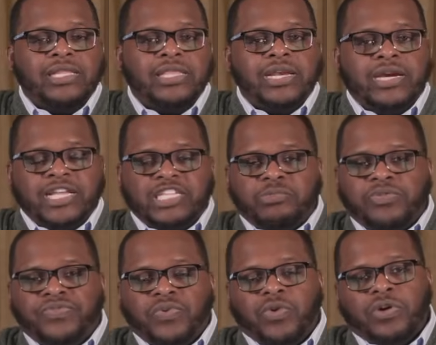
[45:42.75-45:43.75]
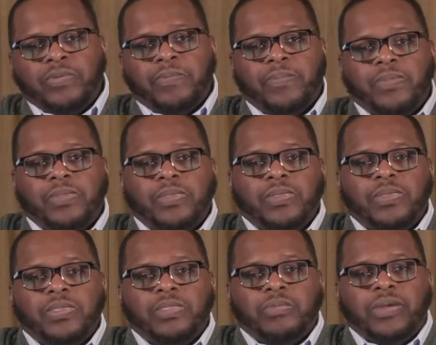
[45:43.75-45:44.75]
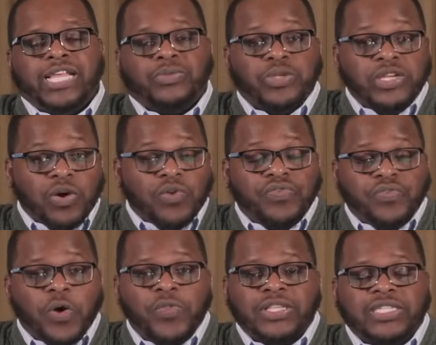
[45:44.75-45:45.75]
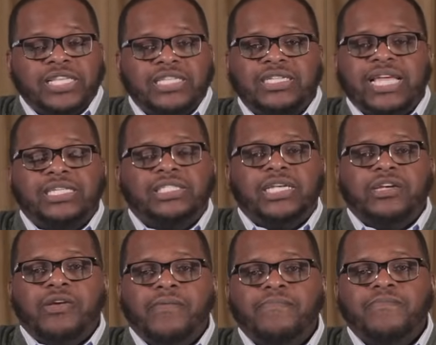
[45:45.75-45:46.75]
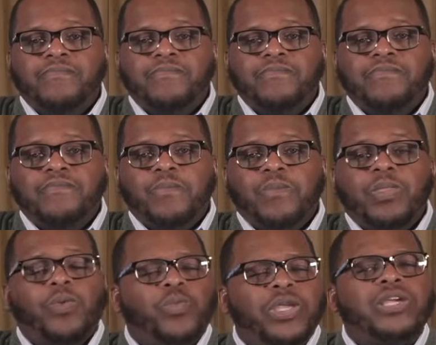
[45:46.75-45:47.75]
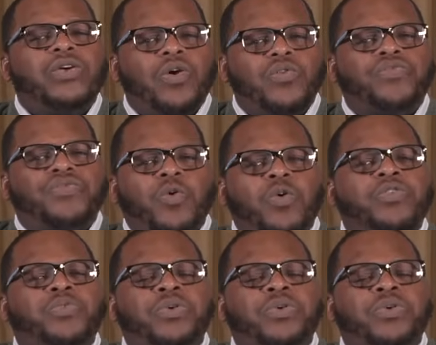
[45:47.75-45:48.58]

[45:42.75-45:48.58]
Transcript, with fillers: it than it is before. But as we go forth into this next year, we go forth